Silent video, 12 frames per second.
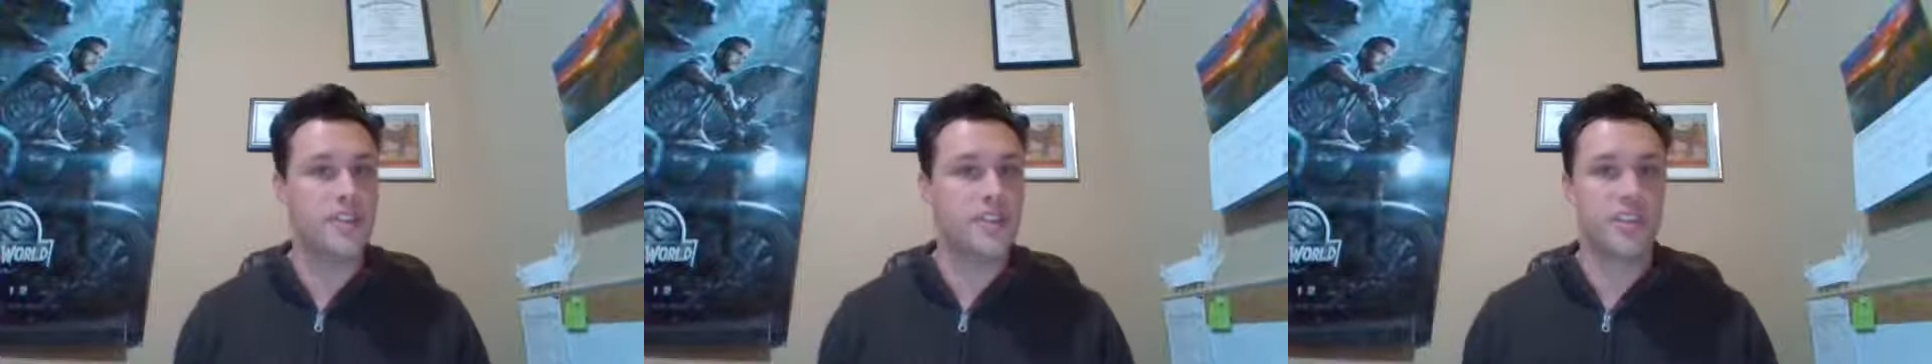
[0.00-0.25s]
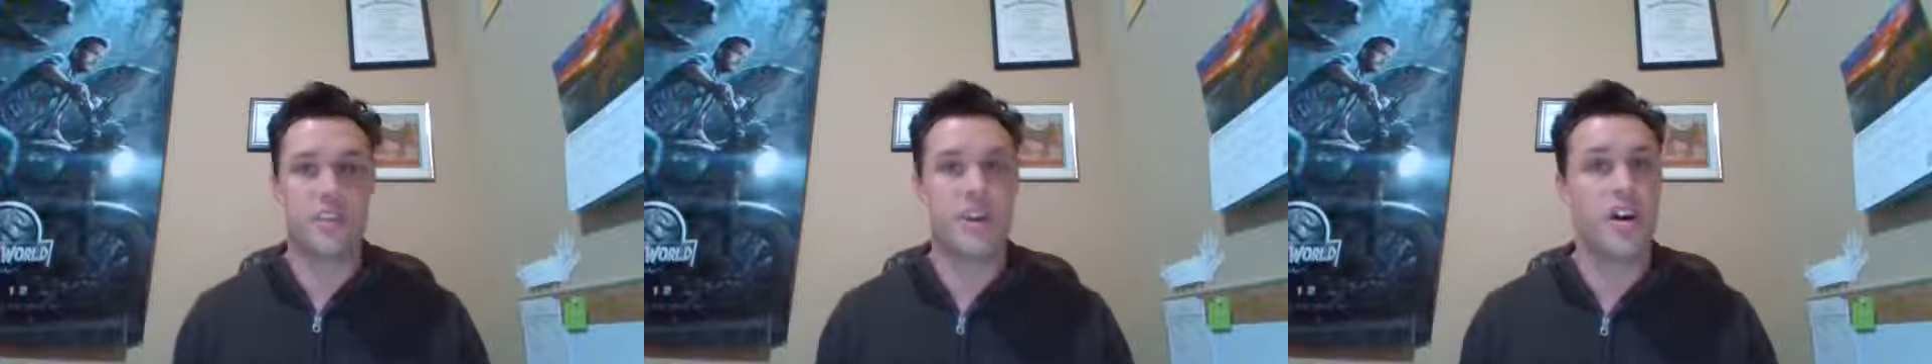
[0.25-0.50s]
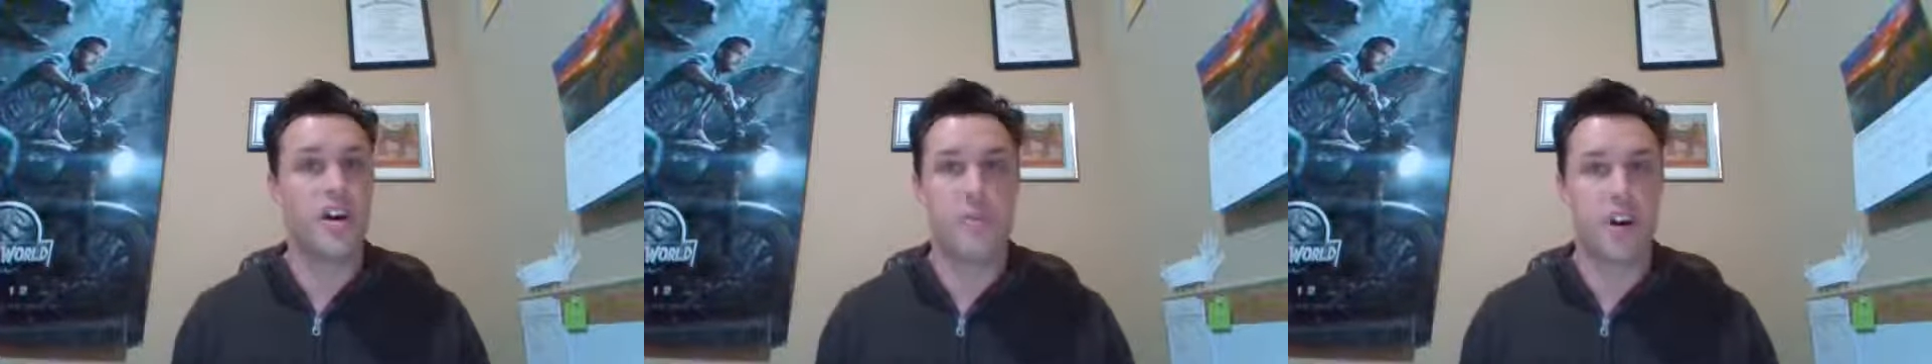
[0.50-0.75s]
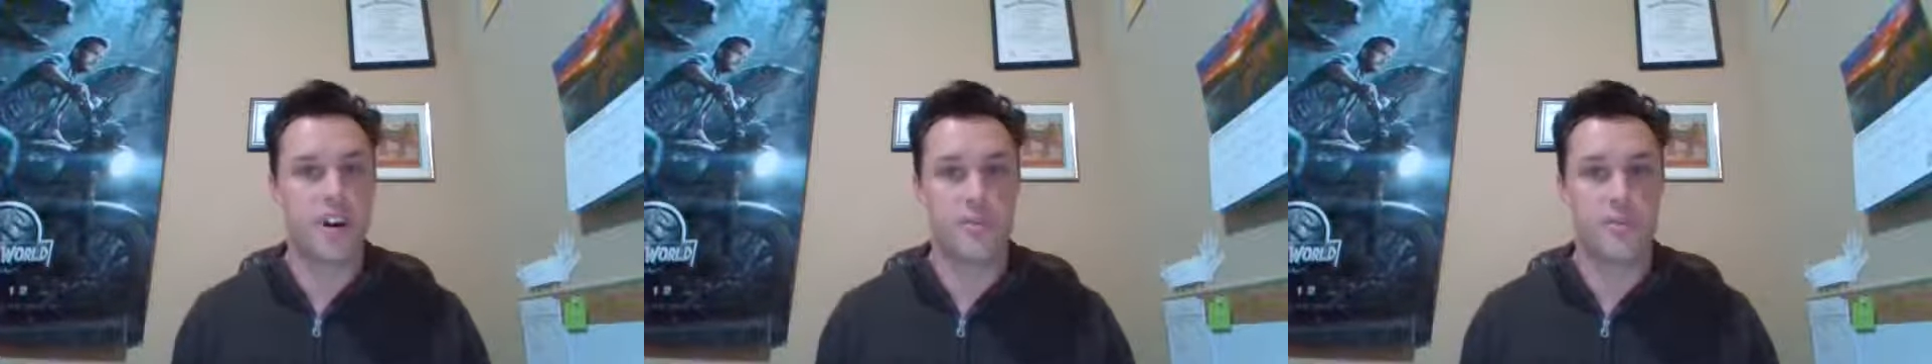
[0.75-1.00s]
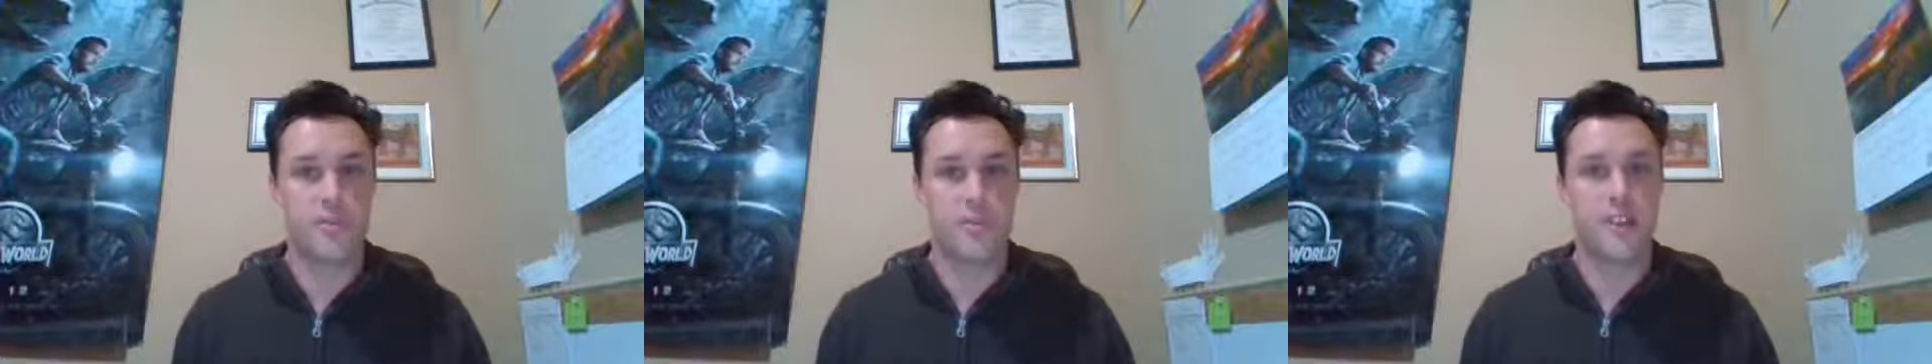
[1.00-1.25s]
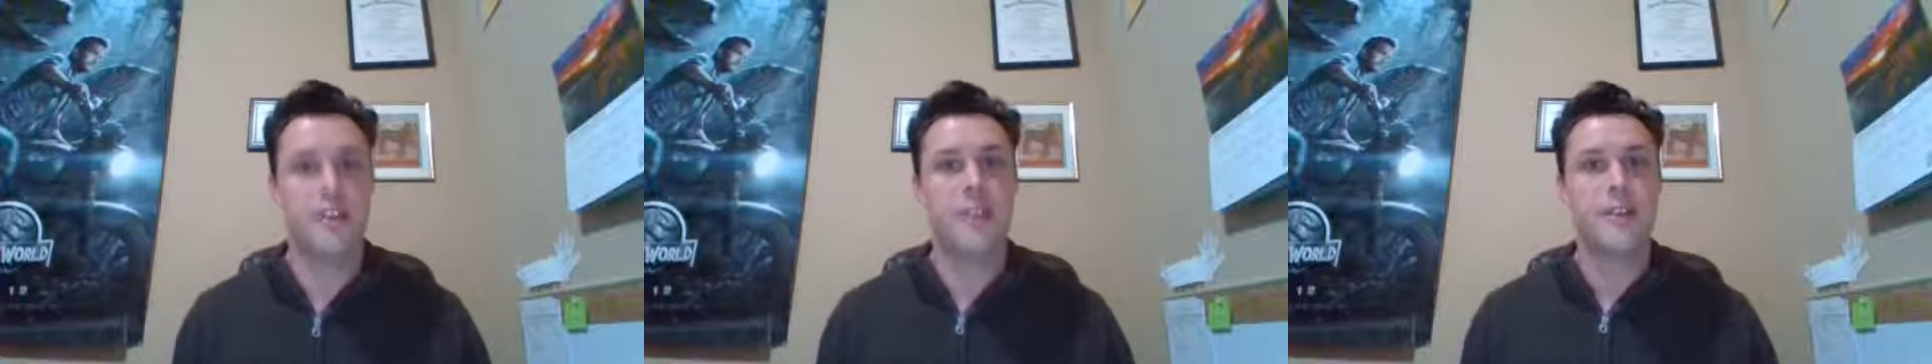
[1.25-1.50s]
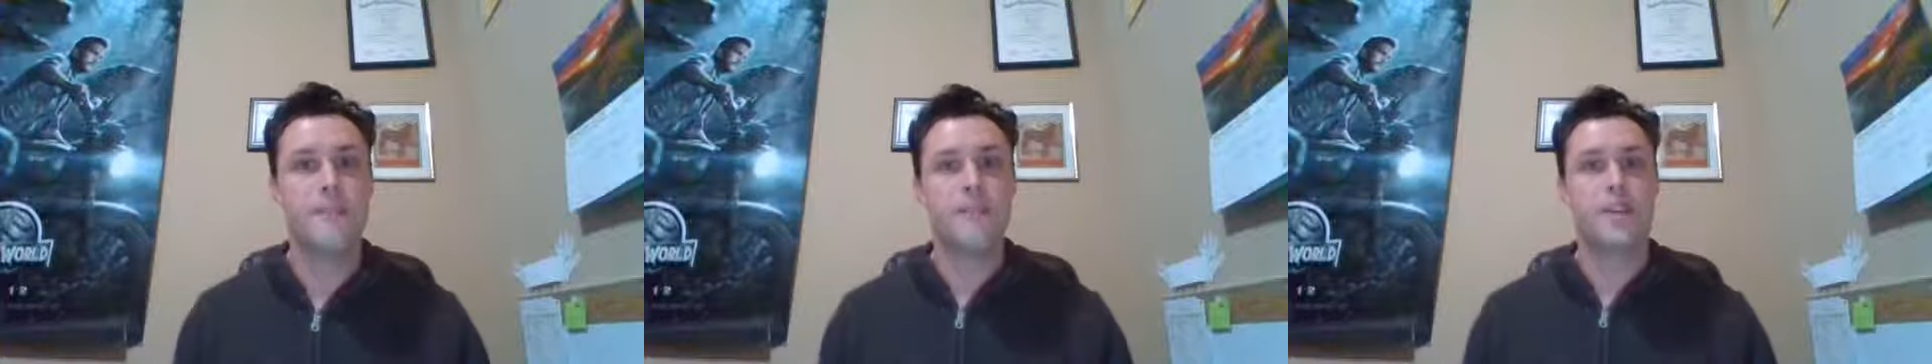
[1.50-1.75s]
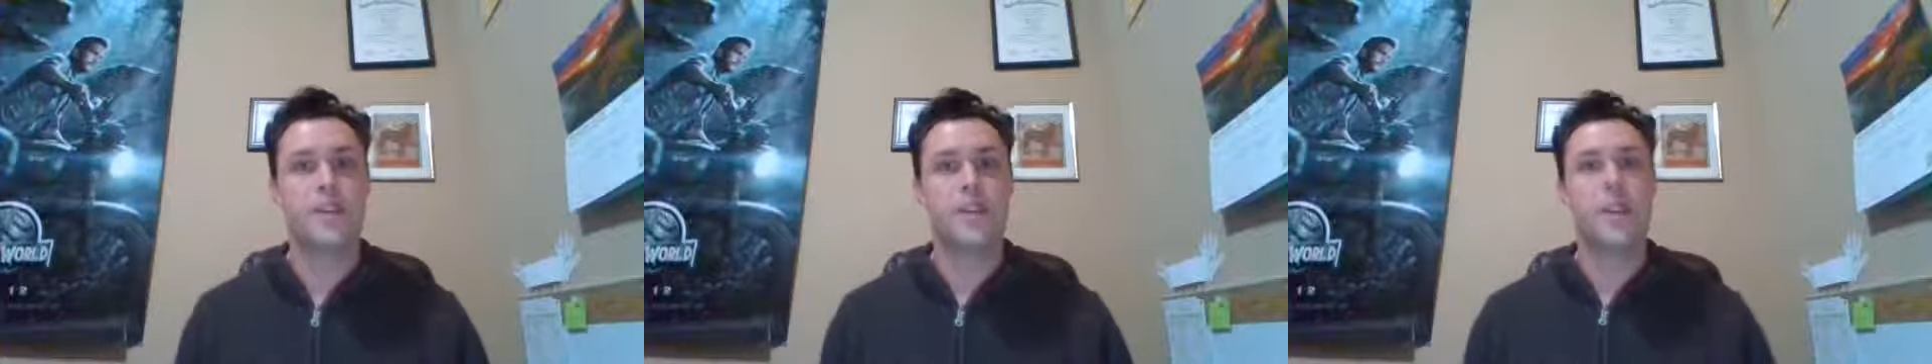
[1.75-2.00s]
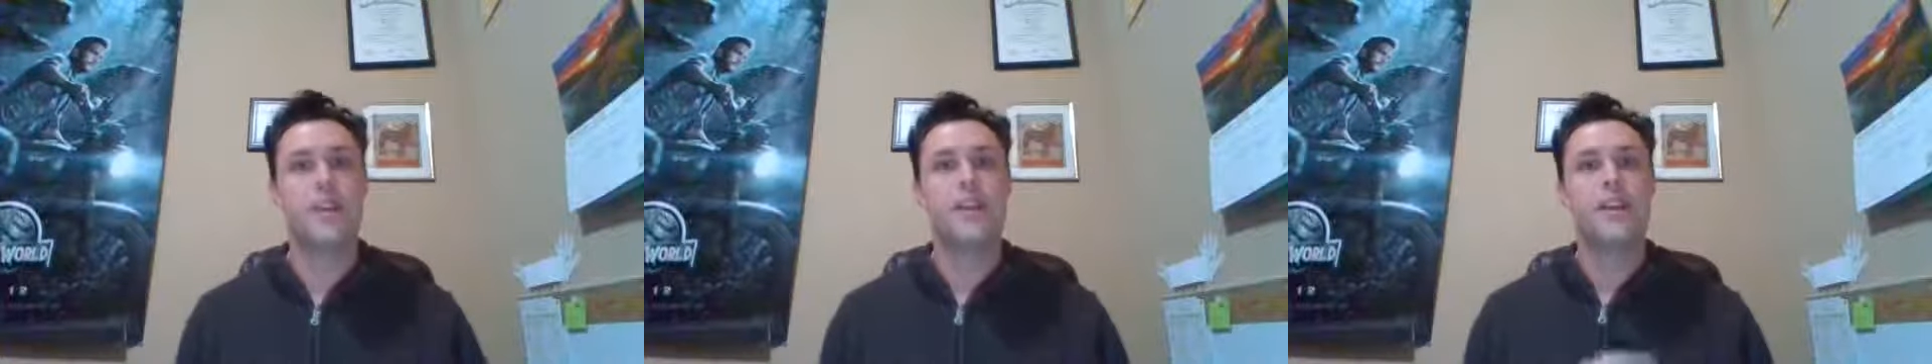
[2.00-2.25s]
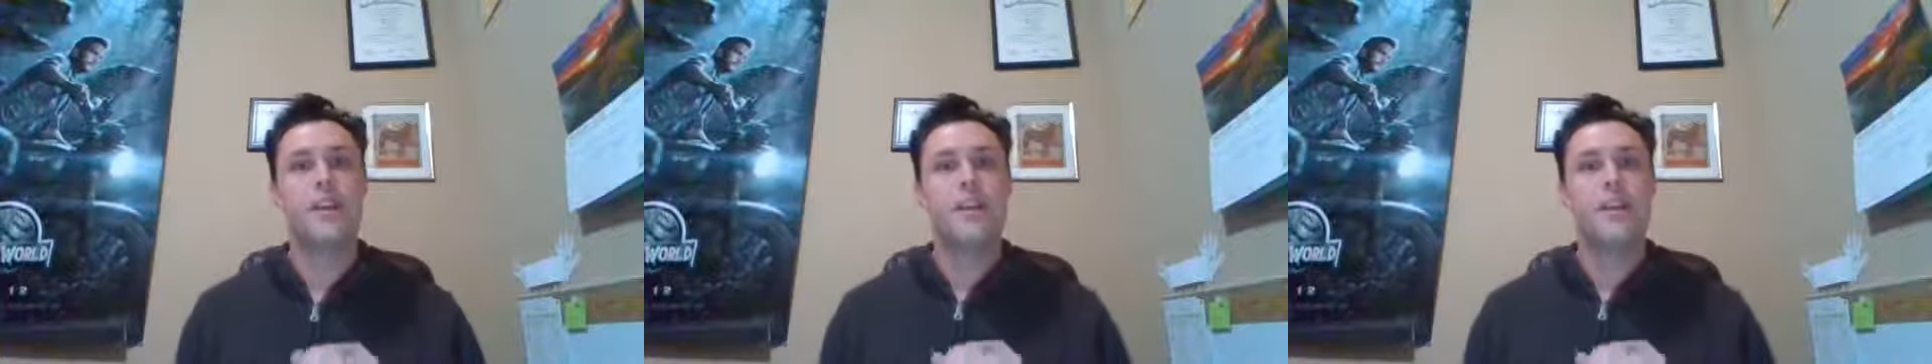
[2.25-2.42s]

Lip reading: This isn't a Hallmark movie, okay?